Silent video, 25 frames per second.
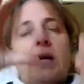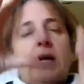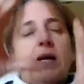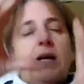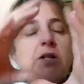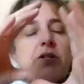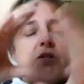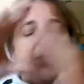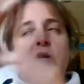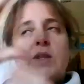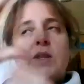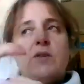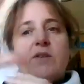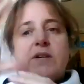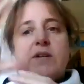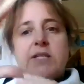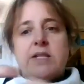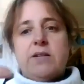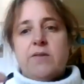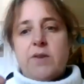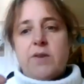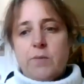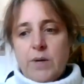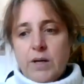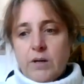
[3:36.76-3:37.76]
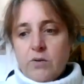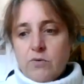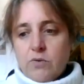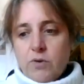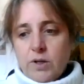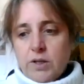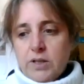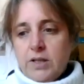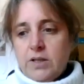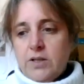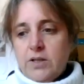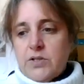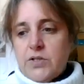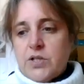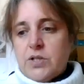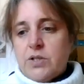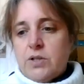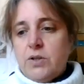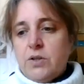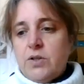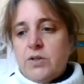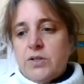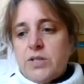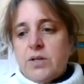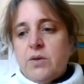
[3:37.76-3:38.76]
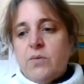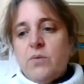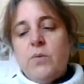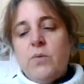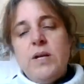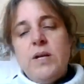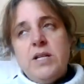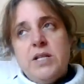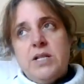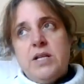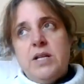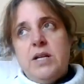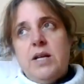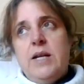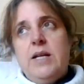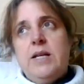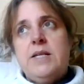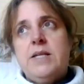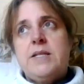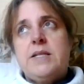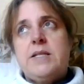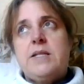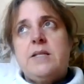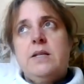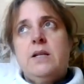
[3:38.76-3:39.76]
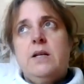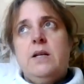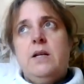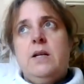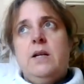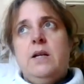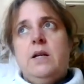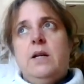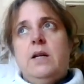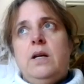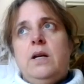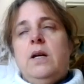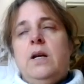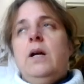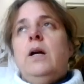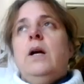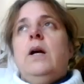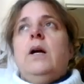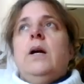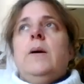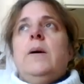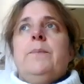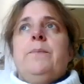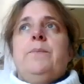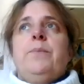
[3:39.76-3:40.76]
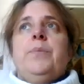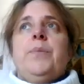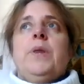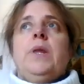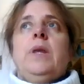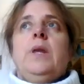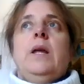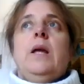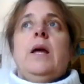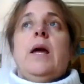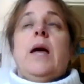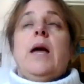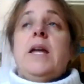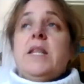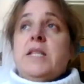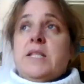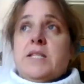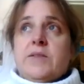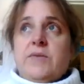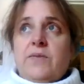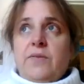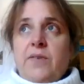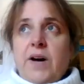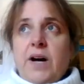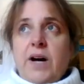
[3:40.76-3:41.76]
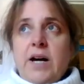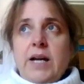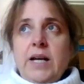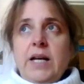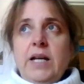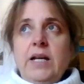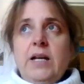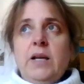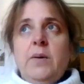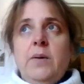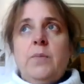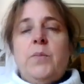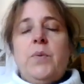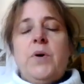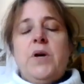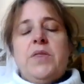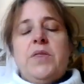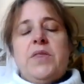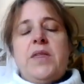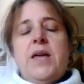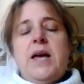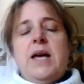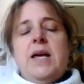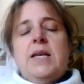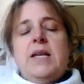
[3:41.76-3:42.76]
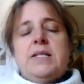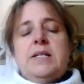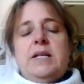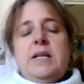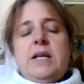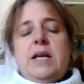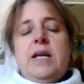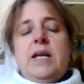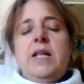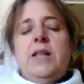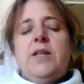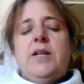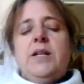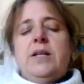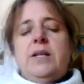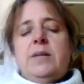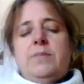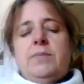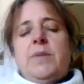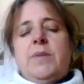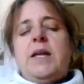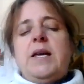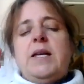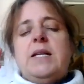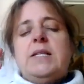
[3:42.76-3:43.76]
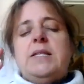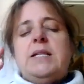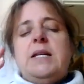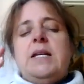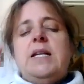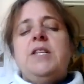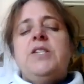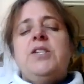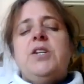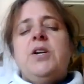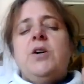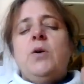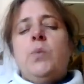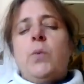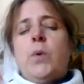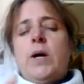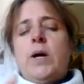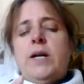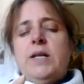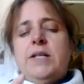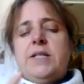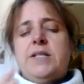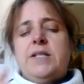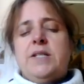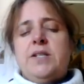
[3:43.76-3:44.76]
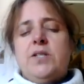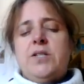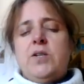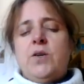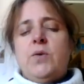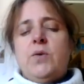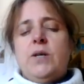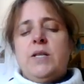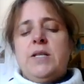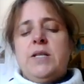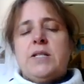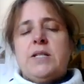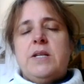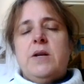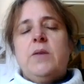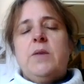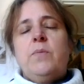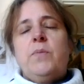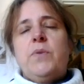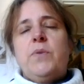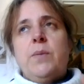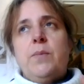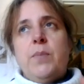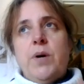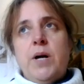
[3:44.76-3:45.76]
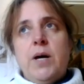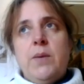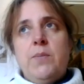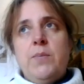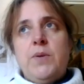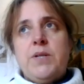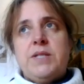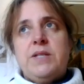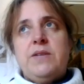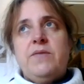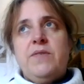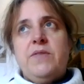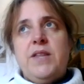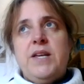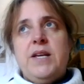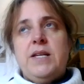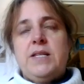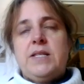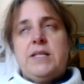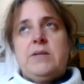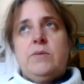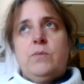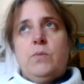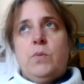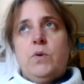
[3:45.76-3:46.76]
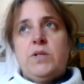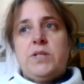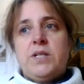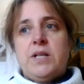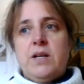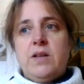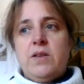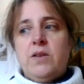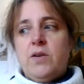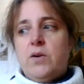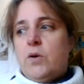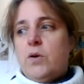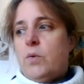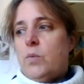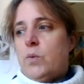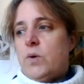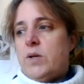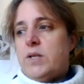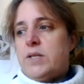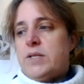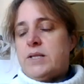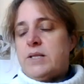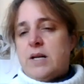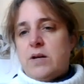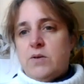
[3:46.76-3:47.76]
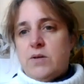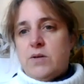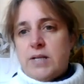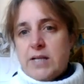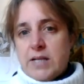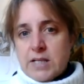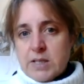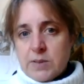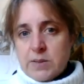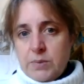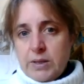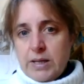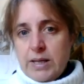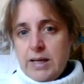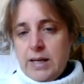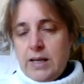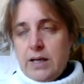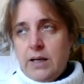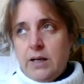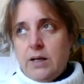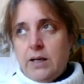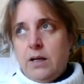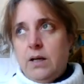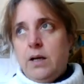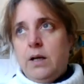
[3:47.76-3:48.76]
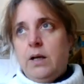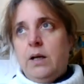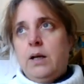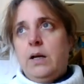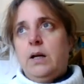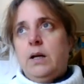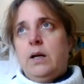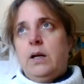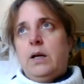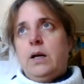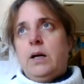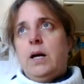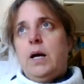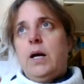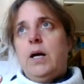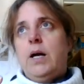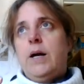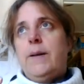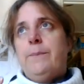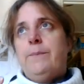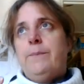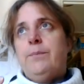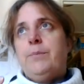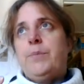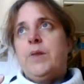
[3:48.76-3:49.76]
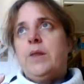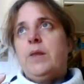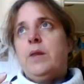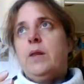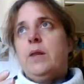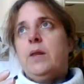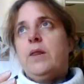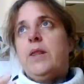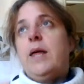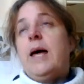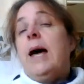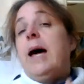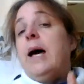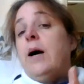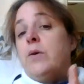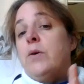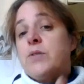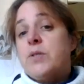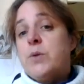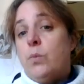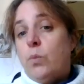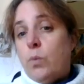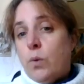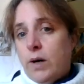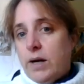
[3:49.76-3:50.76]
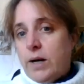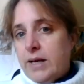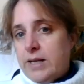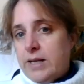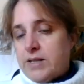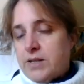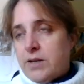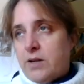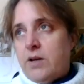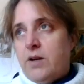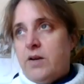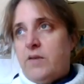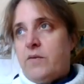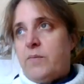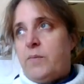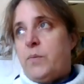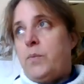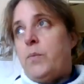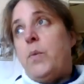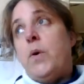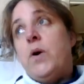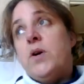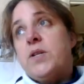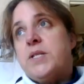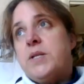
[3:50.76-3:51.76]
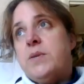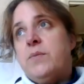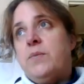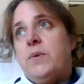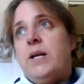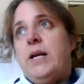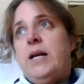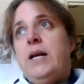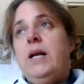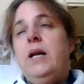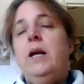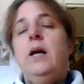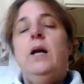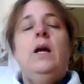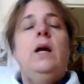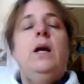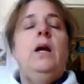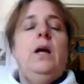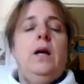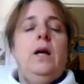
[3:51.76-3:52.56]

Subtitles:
kind of like doing the rest of them in chronological order, which is it's fine, but there's easier ways to do it. So the purpose of this, what I thought was I would explain the hows and whys of possibly